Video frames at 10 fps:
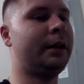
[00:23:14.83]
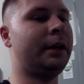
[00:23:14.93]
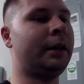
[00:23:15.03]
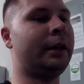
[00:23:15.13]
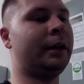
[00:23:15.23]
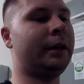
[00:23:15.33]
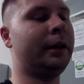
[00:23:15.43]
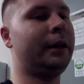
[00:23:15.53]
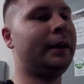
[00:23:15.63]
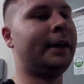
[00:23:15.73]

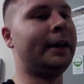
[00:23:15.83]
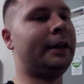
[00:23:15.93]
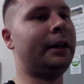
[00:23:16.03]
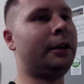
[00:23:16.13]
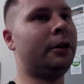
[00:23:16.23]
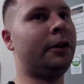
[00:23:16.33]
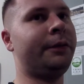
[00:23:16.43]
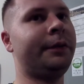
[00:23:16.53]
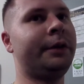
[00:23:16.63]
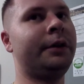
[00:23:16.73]
I did
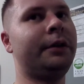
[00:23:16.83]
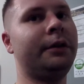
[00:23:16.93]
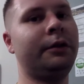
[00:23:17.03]
offer